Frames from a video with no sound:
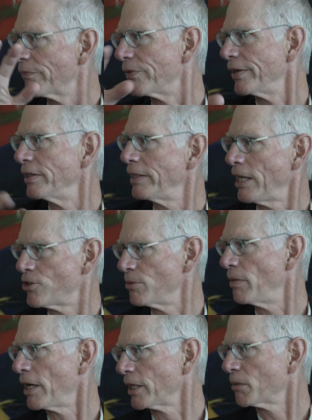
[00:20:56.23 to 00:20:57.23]
the
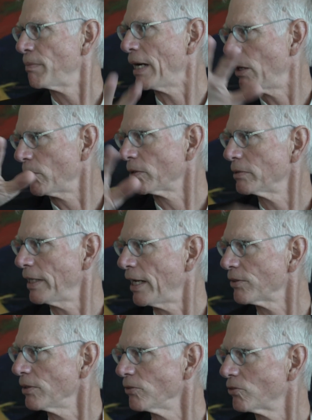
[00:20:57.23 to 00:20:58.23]
hegemonic power,
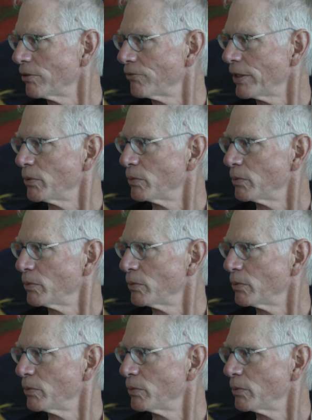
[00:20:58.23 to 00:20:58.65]
Athens, if they